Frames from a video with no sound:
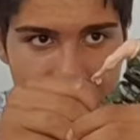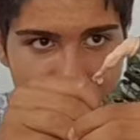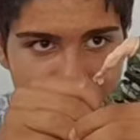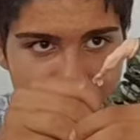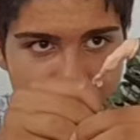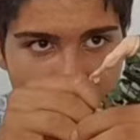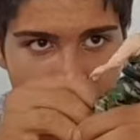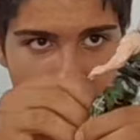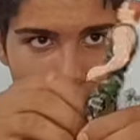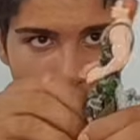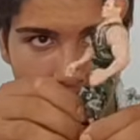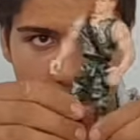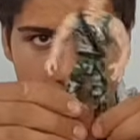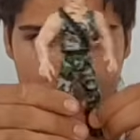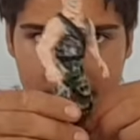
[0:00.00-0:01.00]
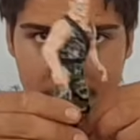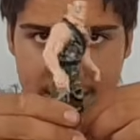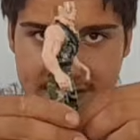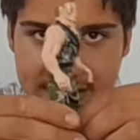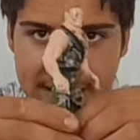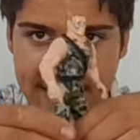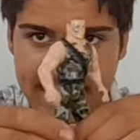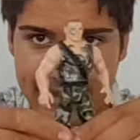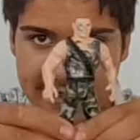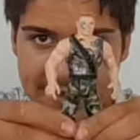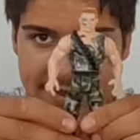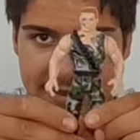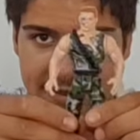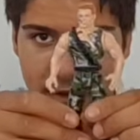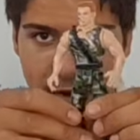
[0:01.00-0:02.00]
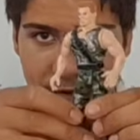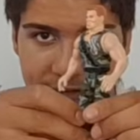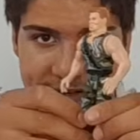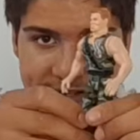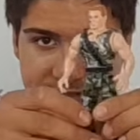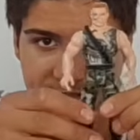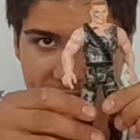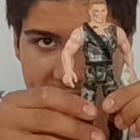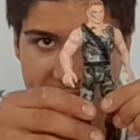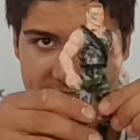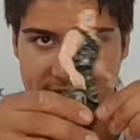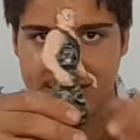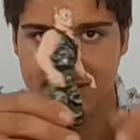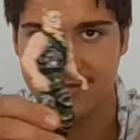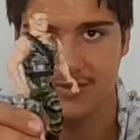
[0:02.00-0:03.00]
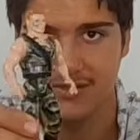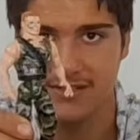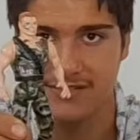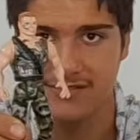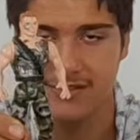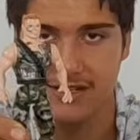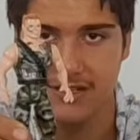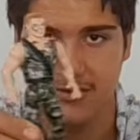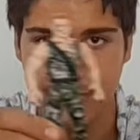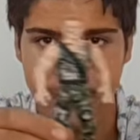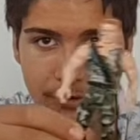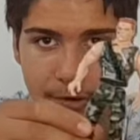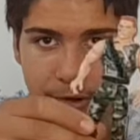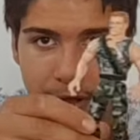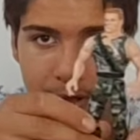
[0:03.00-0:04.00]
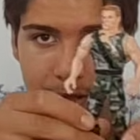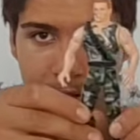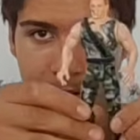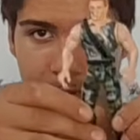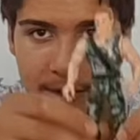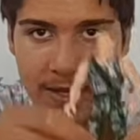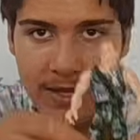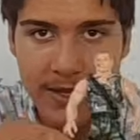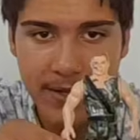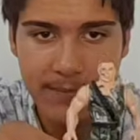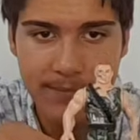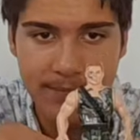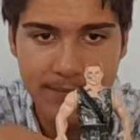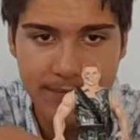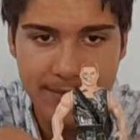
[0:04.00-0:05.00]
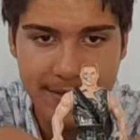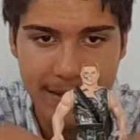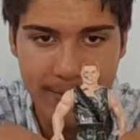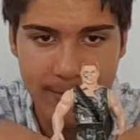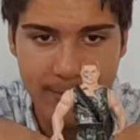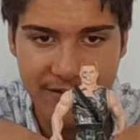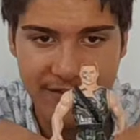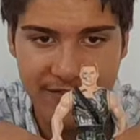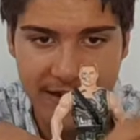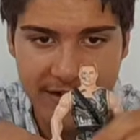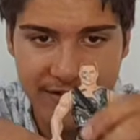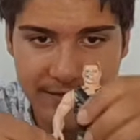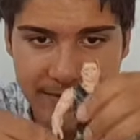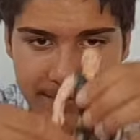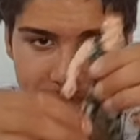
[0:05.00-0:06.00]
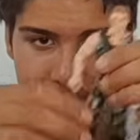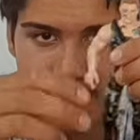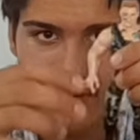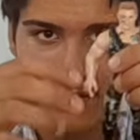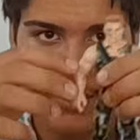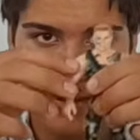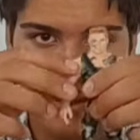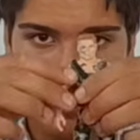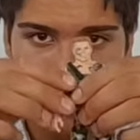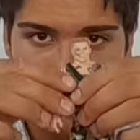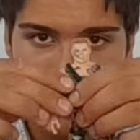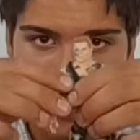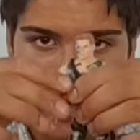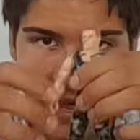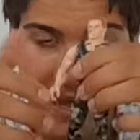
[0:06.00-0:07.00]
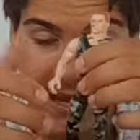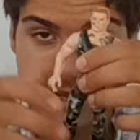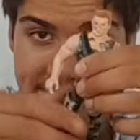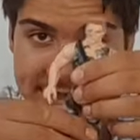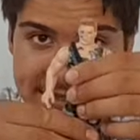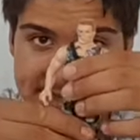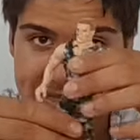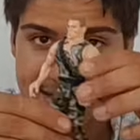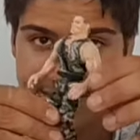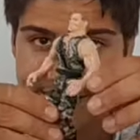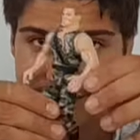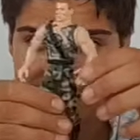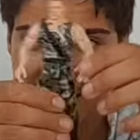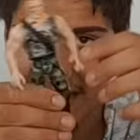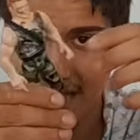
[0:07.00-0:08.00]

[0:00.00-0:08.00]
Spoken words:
robot underneath of his flesh, which is really cool. I'm a big fan of him. And he doesn't really